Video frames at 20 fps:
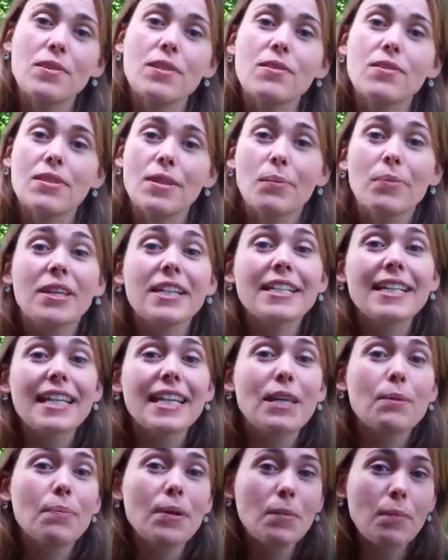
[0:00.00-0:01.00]
So something to
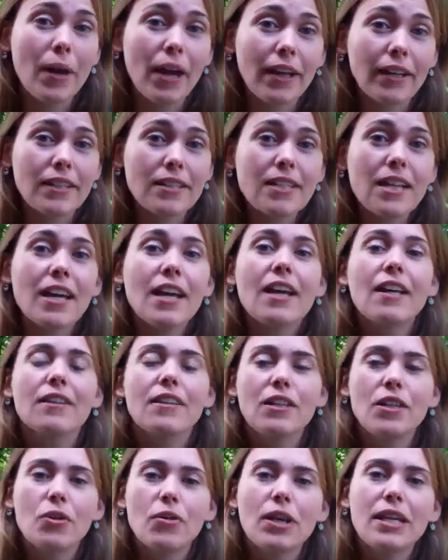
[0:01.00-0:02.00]
keep in mind,
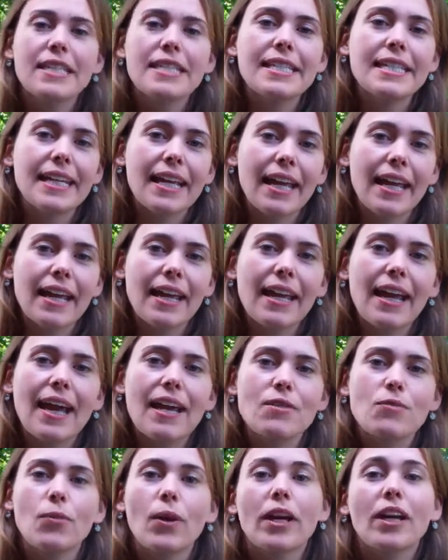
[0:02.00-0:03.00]
the USDA
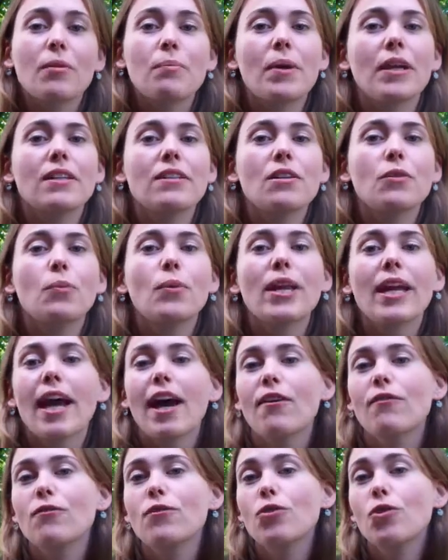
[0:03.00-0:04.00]
has recommended we
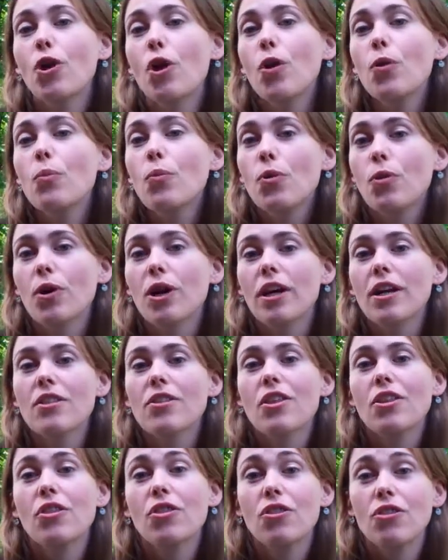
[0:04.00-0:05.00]
have no more
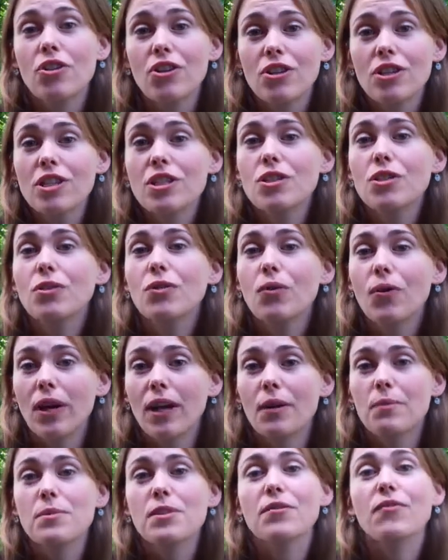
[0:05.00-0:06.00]
than 32
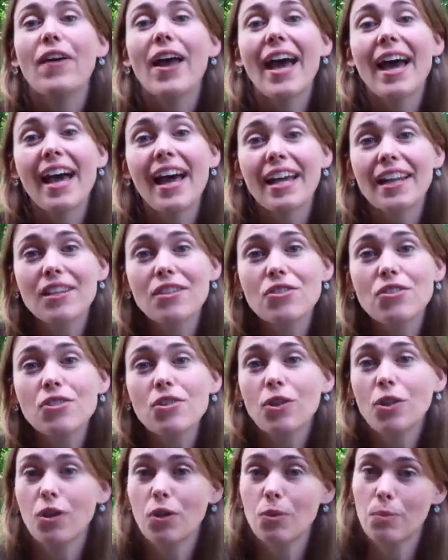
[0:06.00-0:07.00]
grams of added
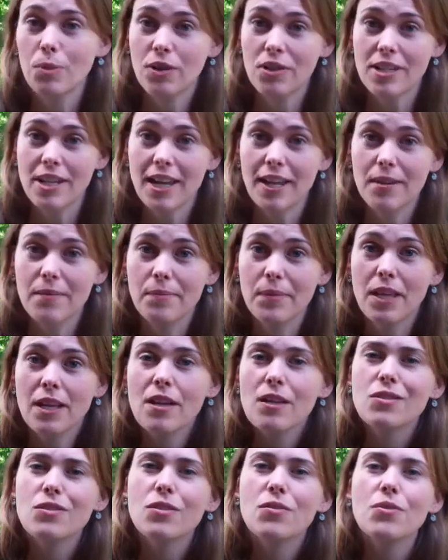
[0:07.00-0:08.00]
sugar per day.
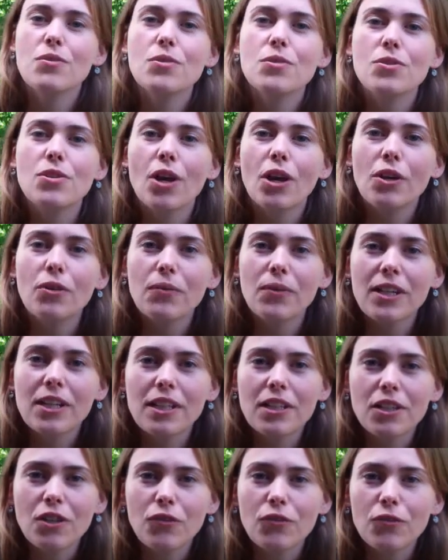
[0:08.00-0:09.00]
So start
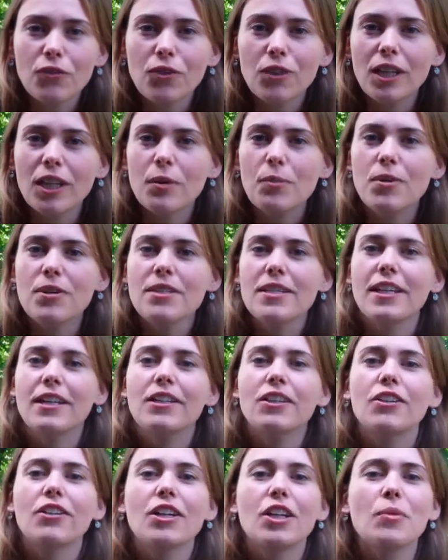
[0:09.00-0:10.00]
reading your food labels
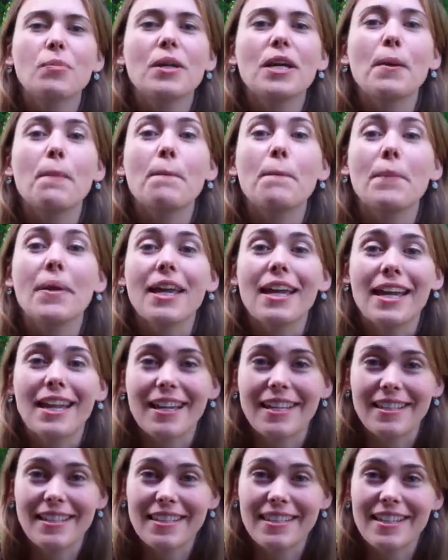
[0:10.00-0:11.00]
and you're going to be
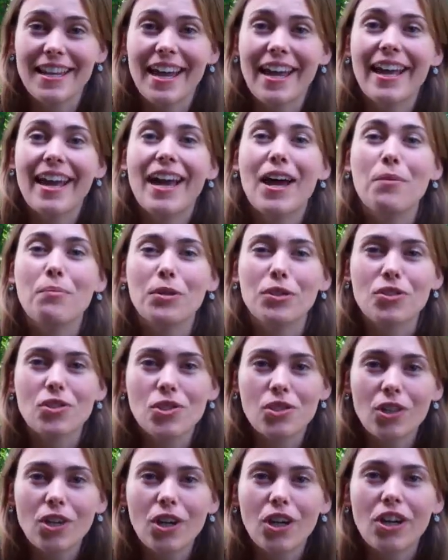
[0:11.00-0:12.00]
amazed at how much
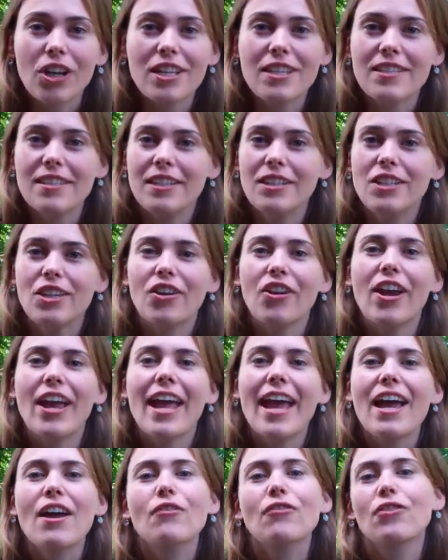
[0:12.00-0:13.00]
sugar is in your
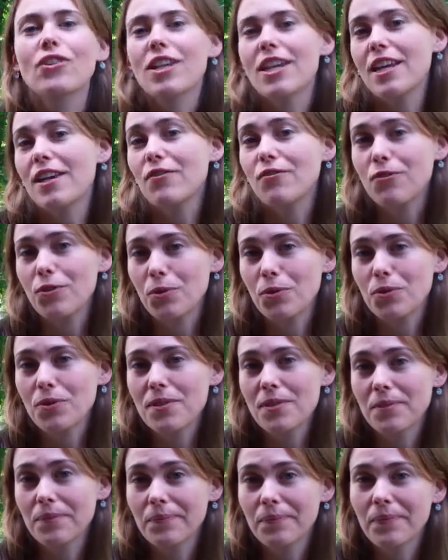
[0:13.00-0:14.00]
everyday
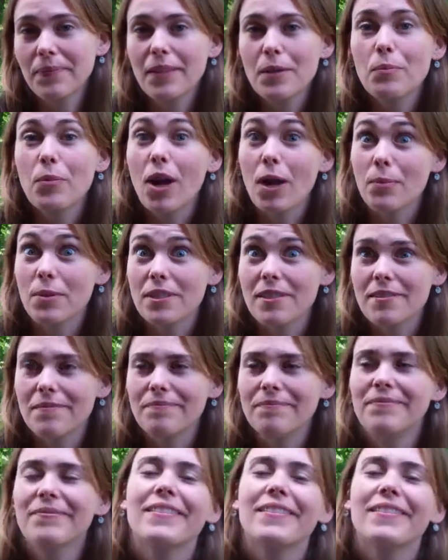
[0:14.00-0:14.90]
foods. Promise.